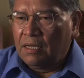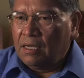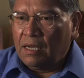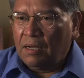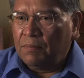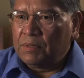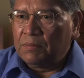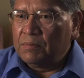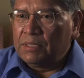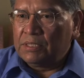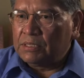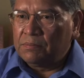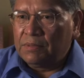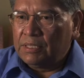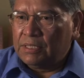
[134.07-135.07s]

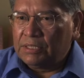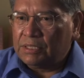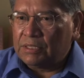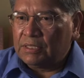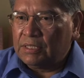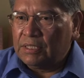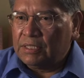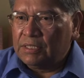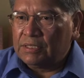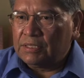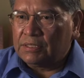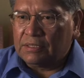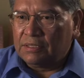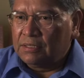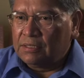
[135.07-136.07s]
optimism
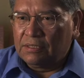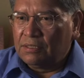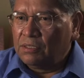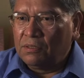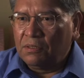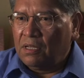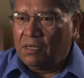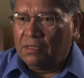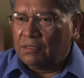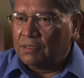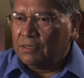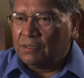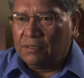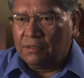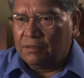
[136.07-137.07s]
is no
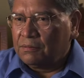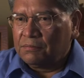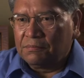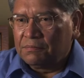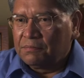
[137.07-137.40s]
longer,